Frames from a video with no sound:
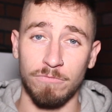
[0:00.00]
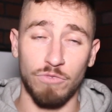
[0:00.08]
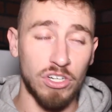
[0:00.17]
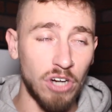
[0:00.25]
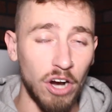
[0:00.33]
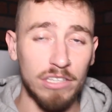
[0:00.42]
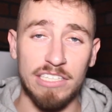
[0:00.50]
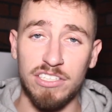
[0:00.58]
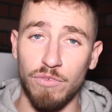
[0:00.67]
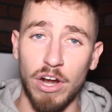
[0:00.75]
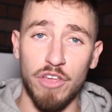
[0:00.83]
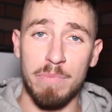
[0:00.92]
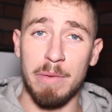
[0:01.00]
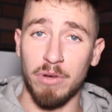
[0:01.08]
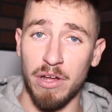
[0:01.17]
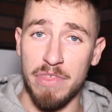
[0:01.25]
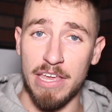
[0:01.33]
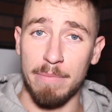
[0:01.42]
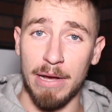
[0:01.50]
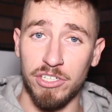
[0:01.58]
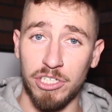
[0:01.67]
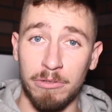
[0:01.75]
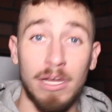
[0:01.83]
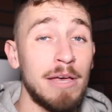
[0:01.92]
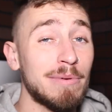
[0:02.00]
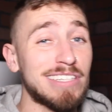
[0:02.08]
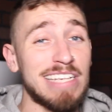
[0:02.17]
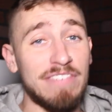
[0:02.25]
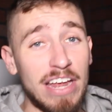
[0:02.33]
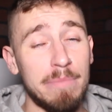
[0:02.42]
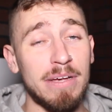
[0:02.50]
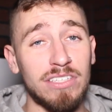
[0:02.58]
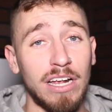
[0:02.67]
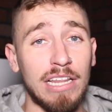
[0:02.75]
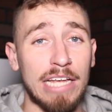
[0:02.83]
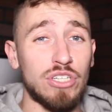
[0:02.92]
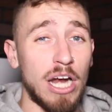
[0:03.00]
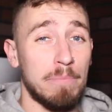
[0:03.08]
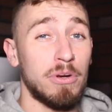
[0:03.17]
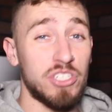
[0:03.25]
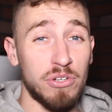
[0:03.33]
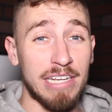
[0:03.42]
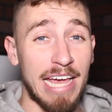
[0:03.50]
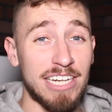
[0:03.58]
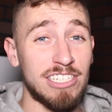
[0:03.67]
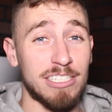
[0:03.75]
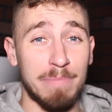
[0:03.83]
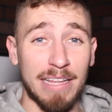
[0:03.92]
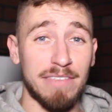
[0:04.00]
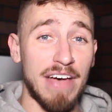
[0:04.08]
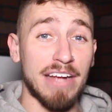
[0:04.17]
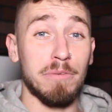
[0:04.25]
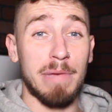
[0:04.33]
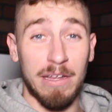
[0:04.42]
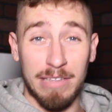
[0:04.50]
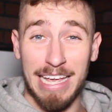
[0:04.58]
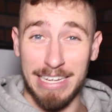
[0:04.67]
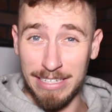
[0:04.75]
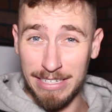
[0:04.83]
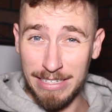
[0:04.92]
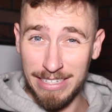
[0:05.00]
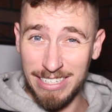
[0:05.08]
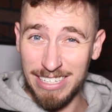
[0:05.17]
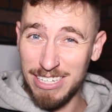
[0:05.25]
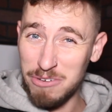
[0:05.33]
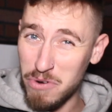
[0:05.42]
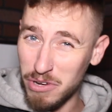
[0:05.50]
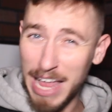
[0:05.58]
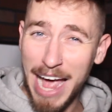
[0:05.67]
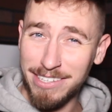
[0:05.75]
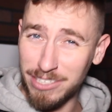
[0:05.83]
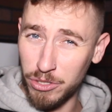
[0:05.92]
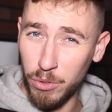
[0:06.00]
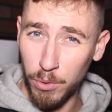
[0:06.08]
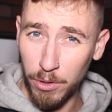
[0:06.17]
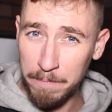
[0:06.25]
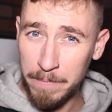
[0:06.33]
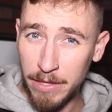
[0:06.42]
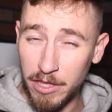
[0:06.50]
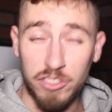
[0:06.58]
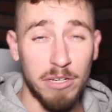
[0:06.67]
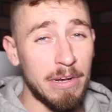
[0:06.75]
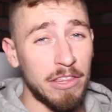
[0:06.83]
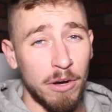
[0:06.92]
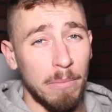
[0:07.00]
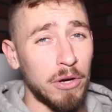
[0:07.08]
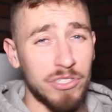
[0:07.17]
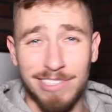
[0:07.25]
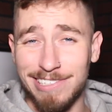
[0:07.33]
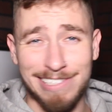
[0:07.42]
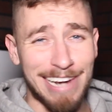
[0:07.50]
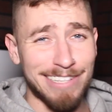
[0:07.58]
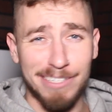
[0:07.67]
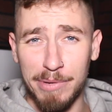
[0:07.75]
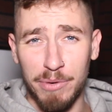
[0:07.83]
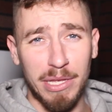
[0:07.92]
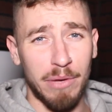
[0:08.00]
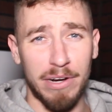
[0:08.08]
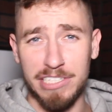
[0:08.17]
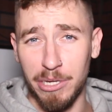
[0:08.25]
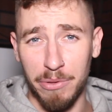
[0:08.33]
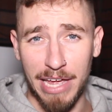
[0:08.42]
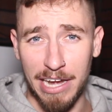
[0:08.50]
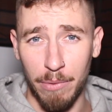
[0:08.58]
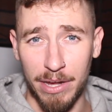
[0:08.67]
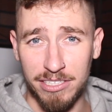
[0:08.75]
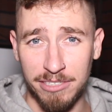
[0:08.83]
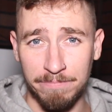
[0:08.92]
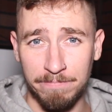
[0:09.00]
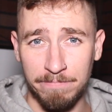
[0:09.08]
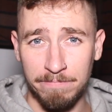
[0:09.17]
regardless of what other people are going to think about you. Because if anybody's going to try to put you in a cage, despite the fact you're being relaxed and cool, there's somebody in their emotions. It's not something you really want to deal with anyways.